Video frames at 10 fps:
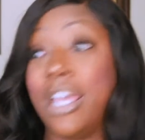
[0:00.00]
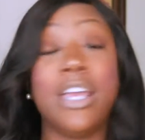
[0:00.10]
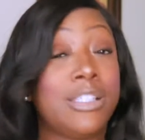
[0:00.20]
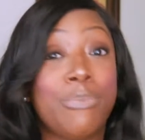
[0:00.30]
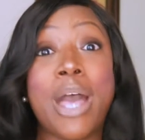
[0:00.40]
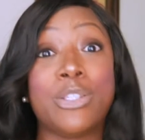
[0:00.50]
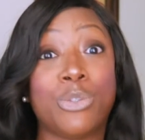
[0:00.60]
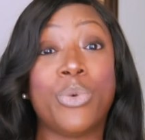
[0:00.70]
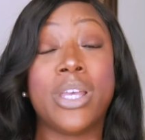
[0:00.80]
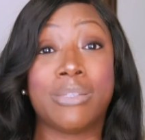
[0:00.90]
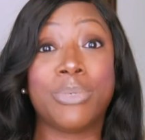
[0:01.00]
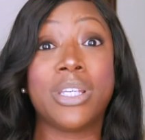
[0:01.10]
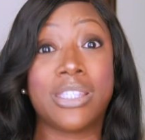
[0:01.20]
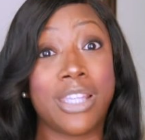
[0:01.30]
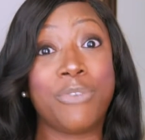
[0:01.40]
is about to win some
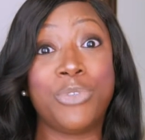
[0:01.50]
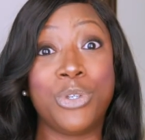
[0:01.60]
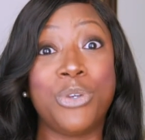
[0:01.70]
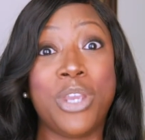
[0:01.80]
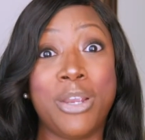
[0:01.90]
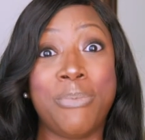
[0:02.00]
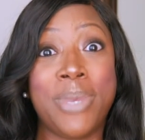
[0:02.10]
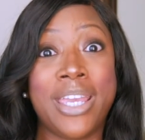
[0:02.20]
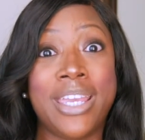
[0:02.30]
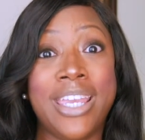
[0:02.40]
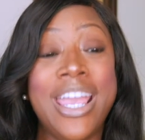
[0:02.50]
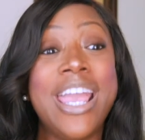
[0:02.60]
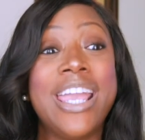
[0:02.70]
good stuff. Do you hear me?